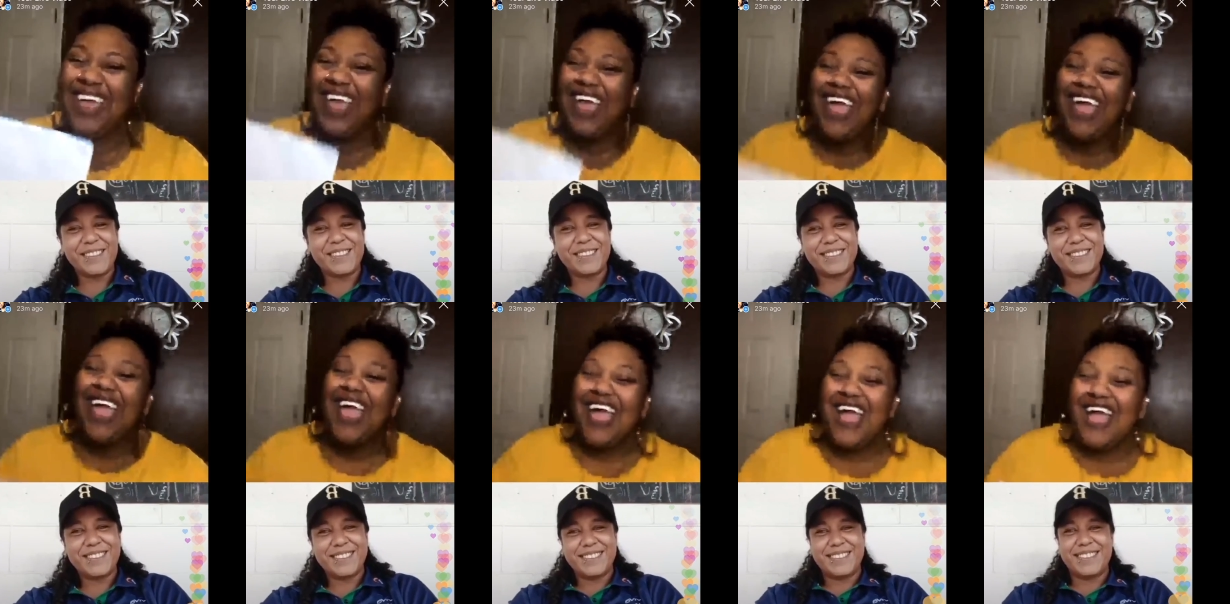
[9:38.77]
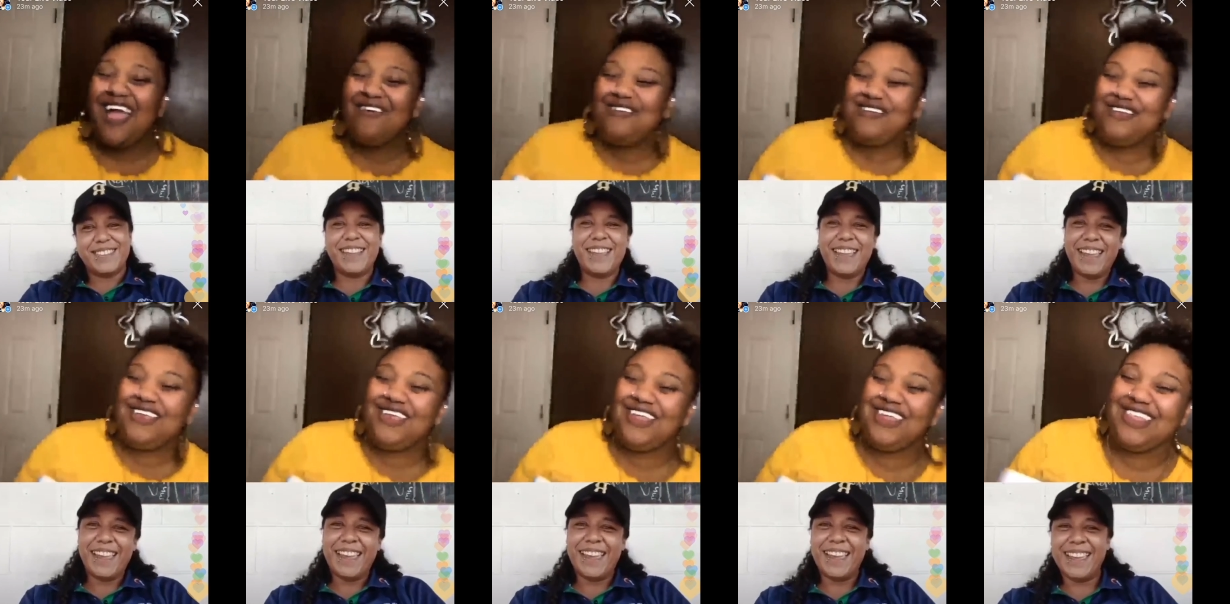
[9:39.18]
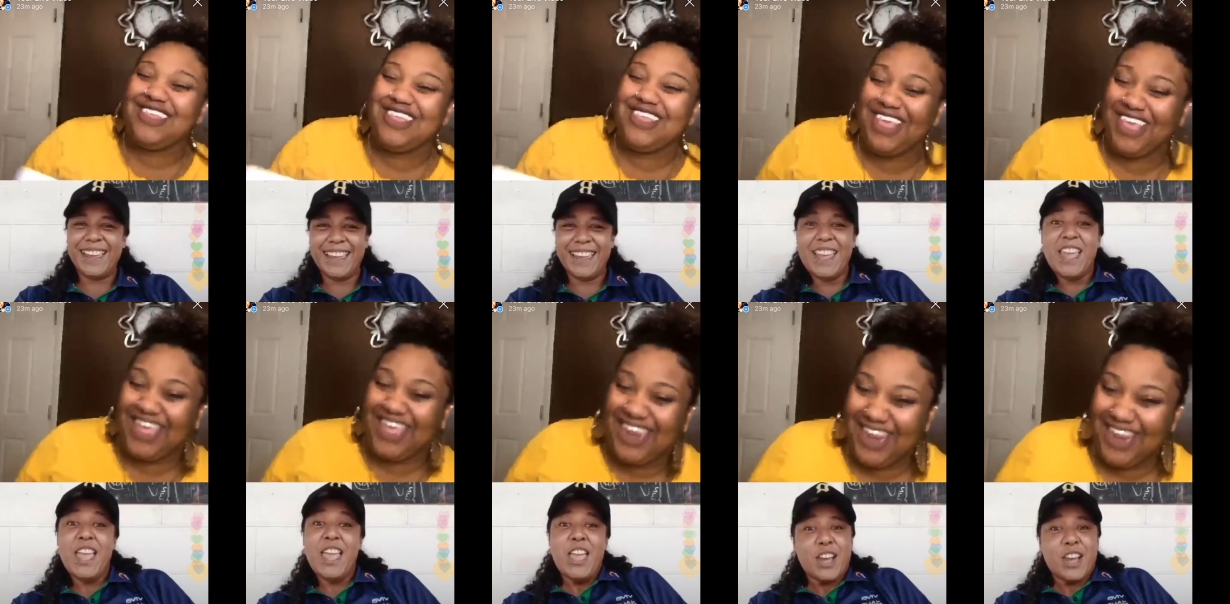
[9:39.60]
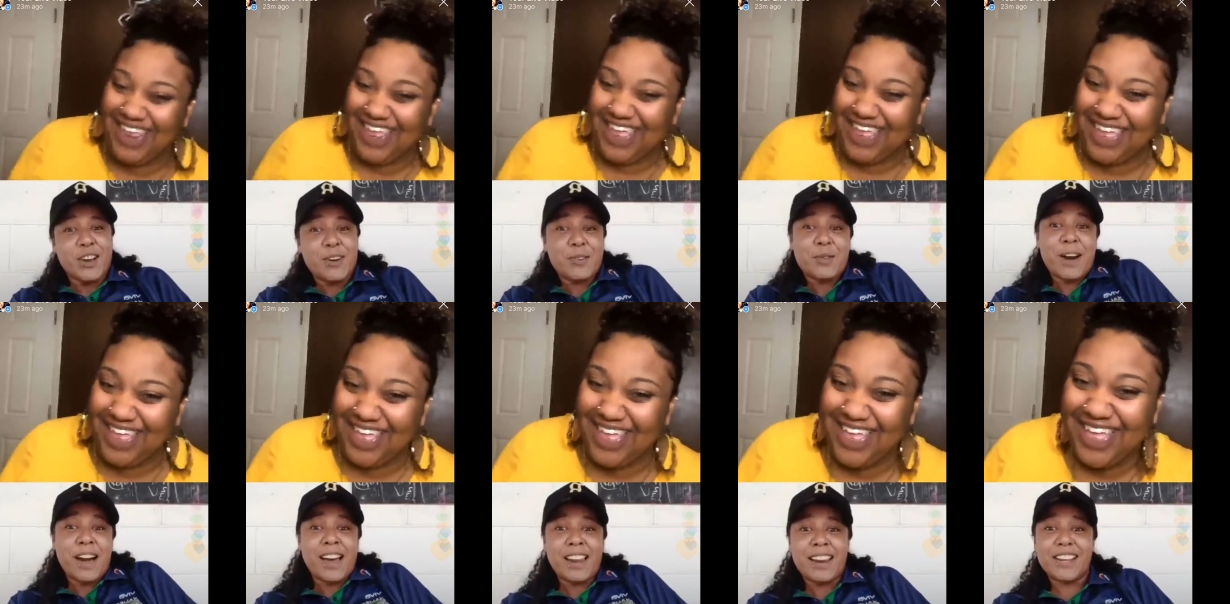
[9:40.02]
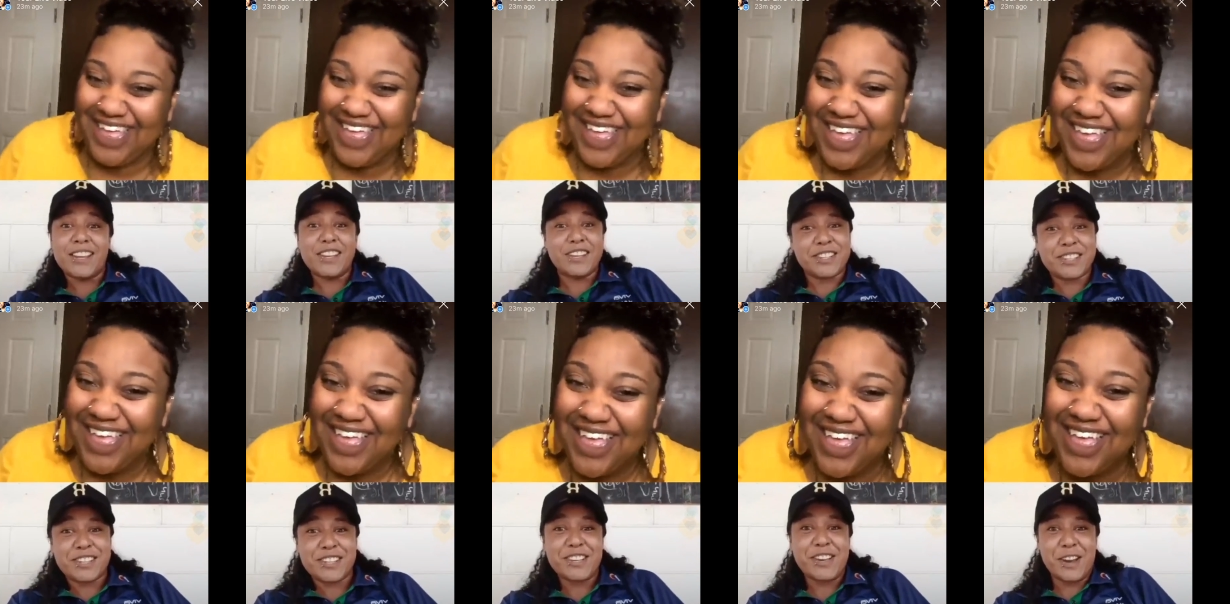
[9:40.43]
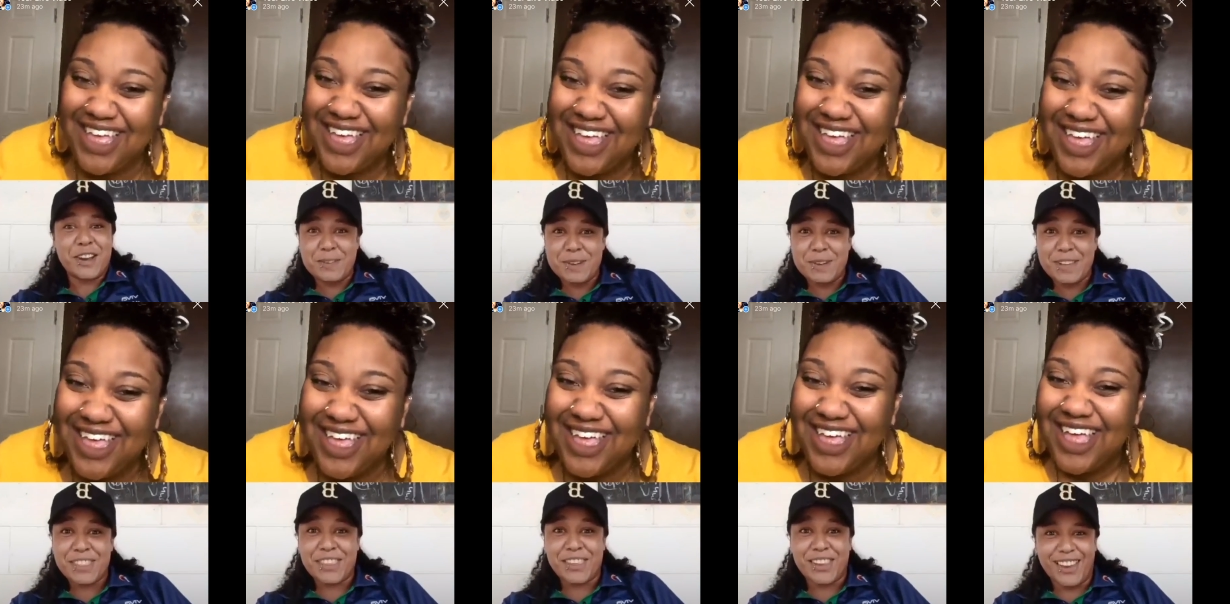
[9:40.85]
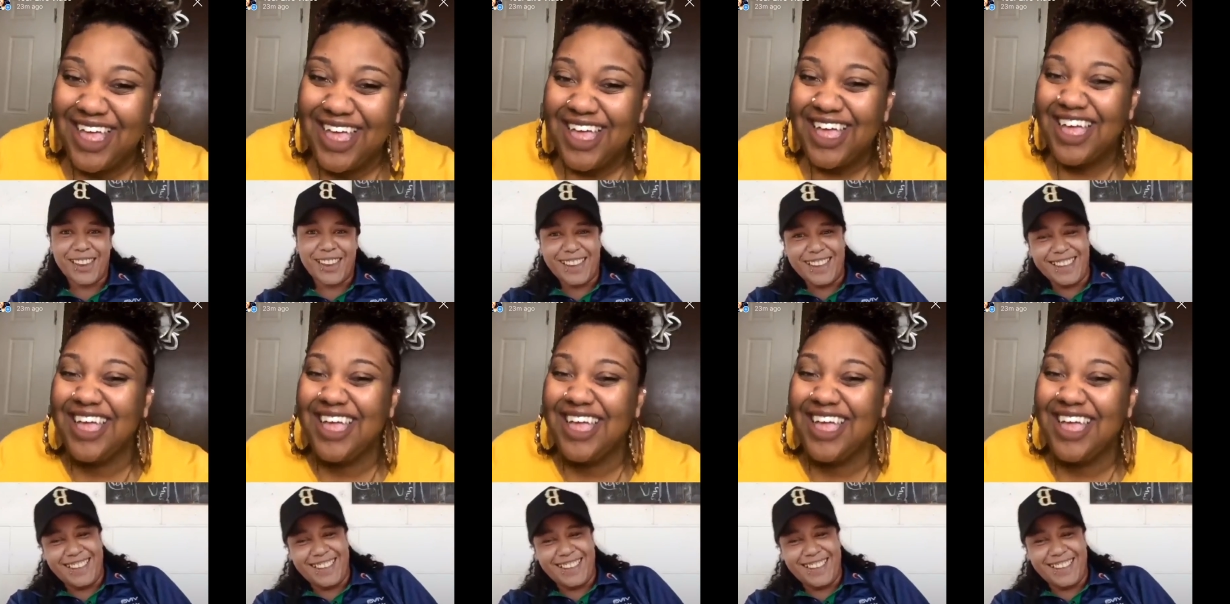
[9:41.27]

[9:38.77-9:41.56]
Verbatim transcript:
Speaker 1: I'm just kidding. Well, Ollie, you should go with her.